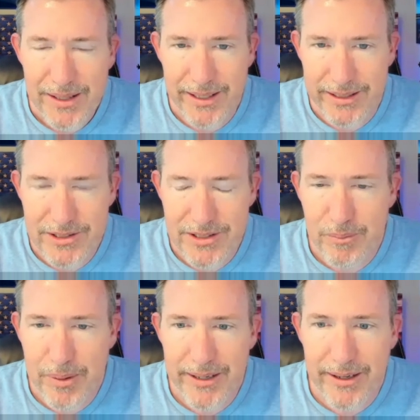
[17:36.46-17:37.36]
like a
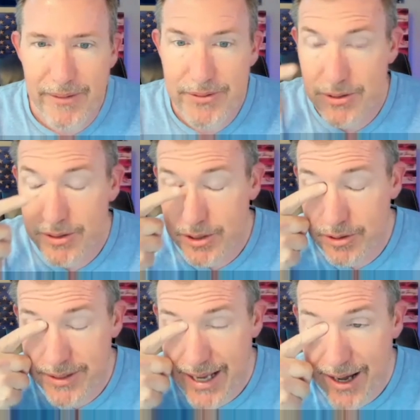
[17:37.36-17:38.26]
chief petty officer.
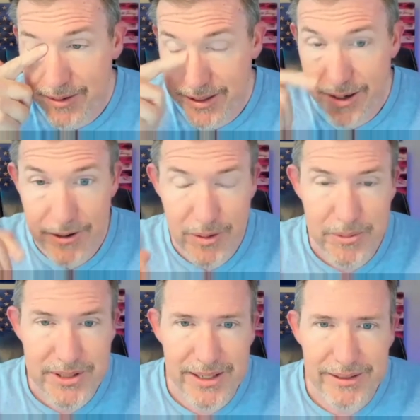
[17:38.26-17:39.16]
You're now in
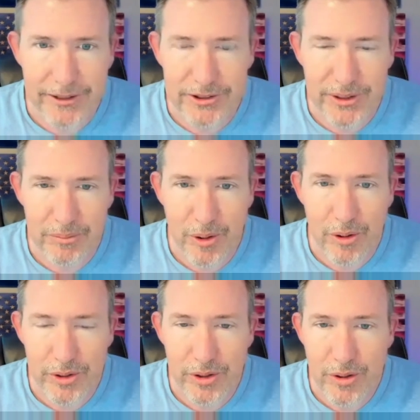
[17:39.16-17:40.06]
100% leadership
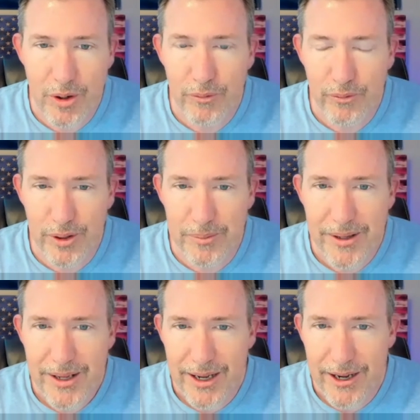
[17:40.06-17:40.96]
role. You go from
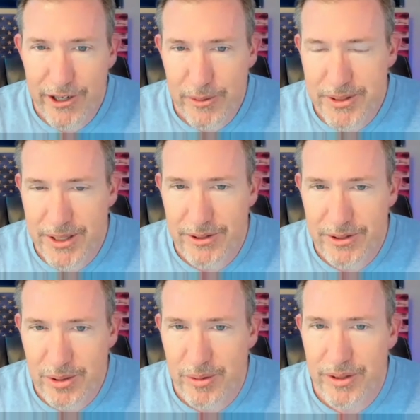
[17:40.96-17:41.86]
100%
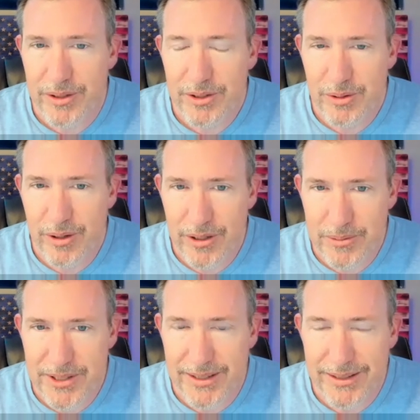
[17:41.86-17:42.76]
doer to
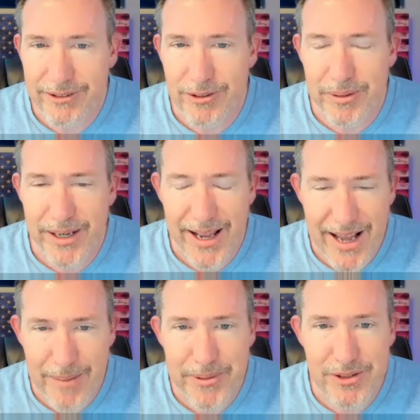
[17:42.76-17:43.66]
100% leader, but it
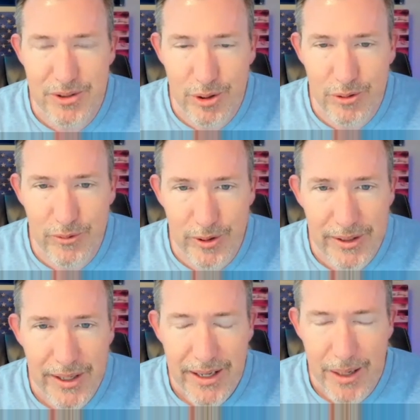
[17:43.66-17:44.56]
happens over
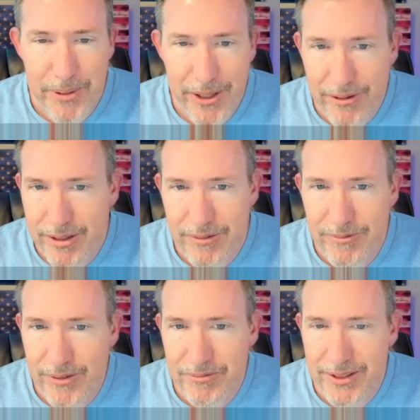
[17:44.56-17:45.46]
a period of
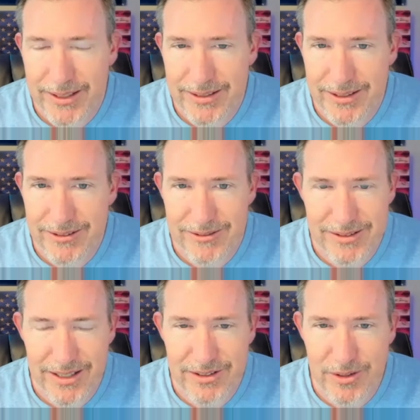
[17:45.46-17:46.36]
15
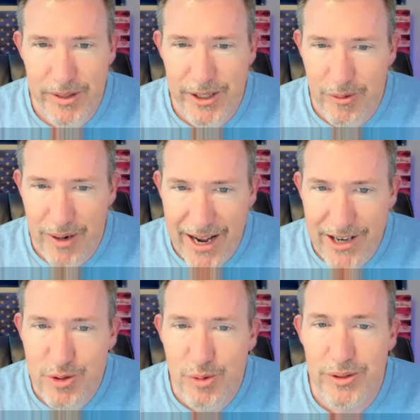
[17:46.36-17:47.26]
years. And so we
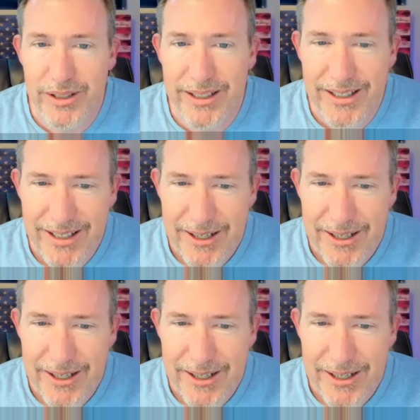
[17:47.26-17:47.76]
gradually